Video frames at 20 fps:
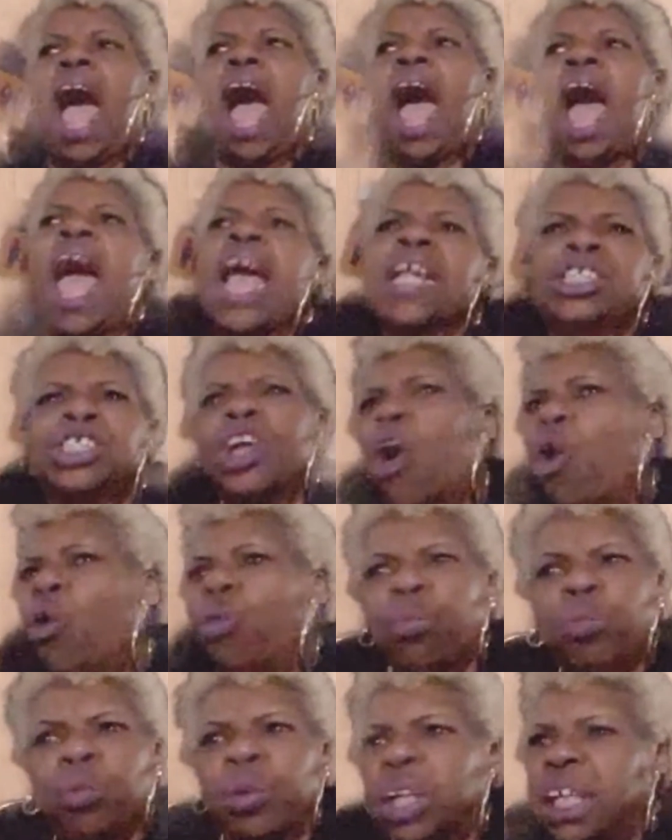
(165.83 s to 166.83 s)
I
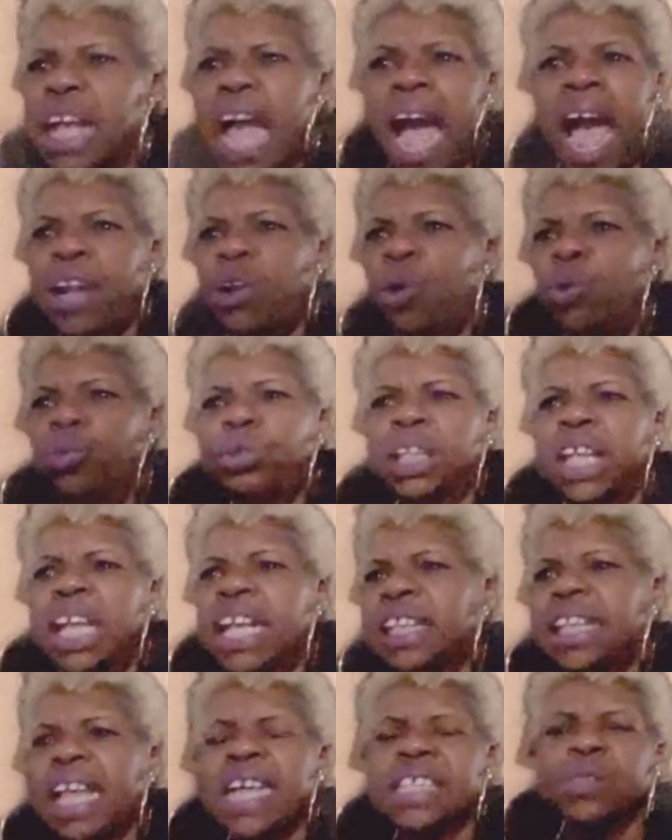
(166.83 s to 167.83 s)
don't
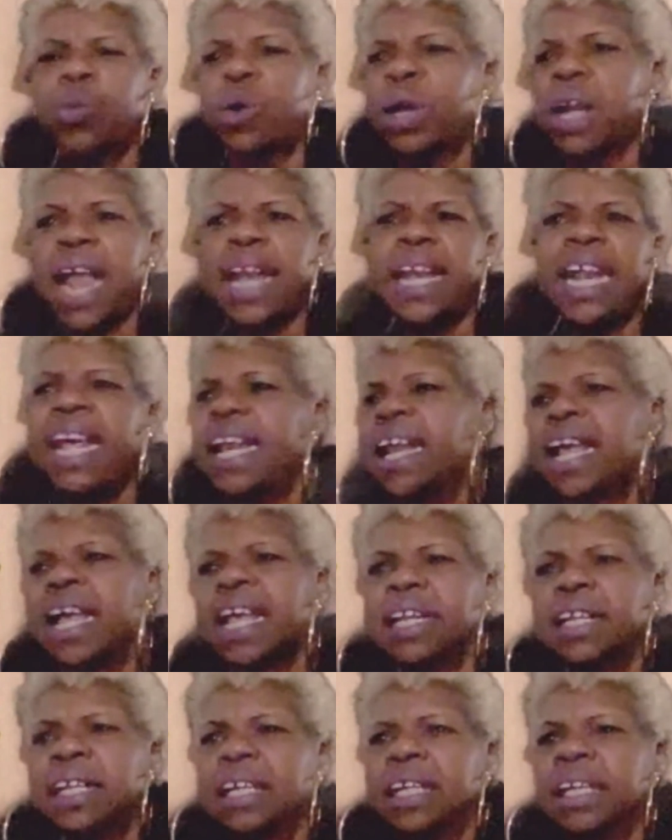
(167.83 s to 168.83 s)
think that's what I needed.